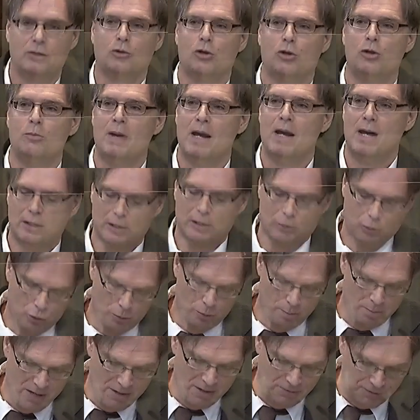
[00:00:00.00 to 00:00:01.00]

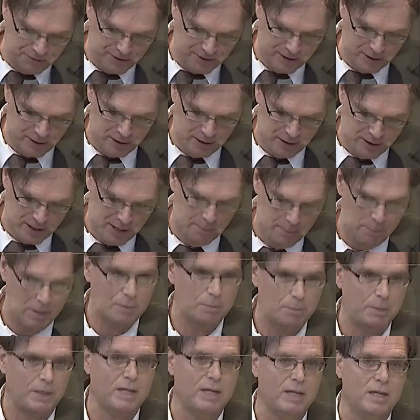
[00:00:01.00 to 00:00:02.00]
Distinguished members of the
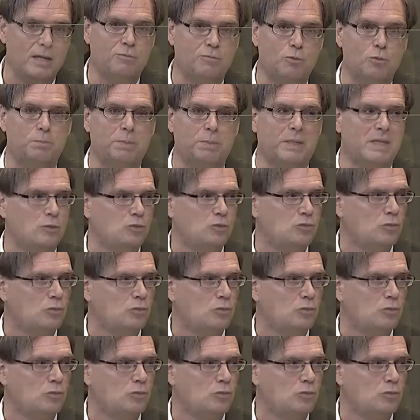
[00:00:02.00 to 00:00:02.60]
court, this